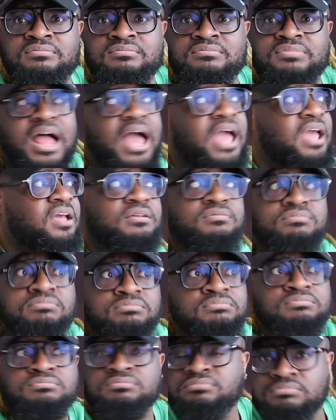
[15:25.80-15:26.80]
Like,
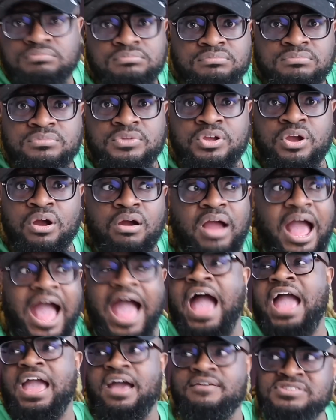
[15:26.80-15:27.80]
girl,
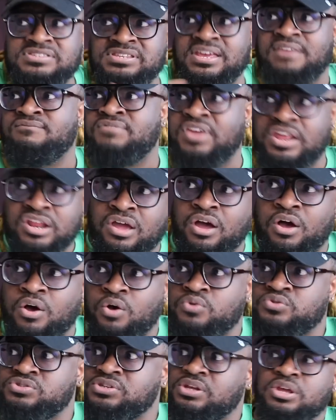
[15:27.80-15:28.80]
I have sent
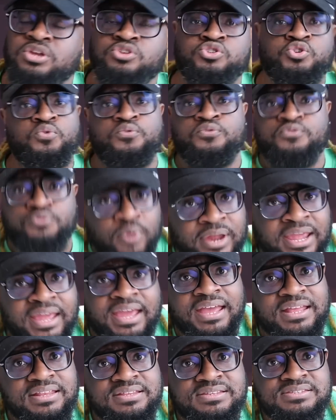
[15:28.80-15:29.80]
videos to
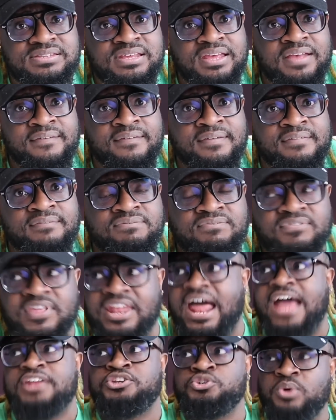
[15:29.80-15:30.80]
friends
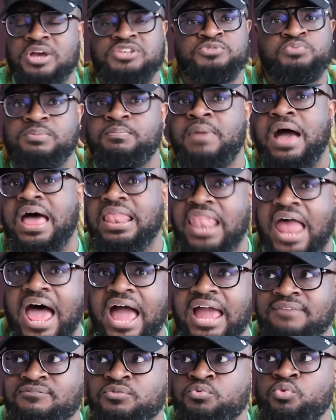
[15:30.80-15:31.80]
that I trust with my
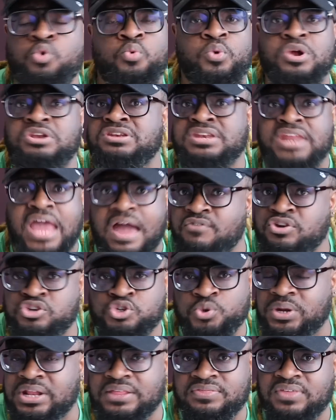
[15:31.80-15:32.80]
life who would never
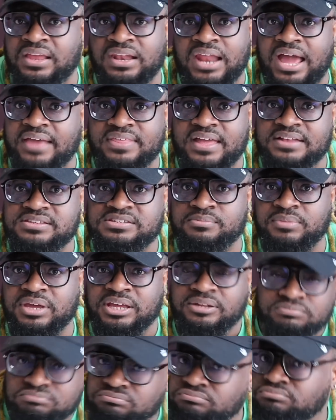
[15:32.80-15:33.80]
do anything like that to
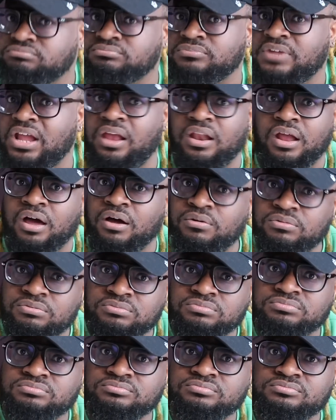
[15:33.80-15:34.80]
me.
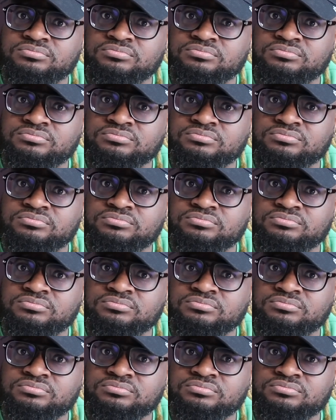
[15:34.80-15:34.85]
Hello?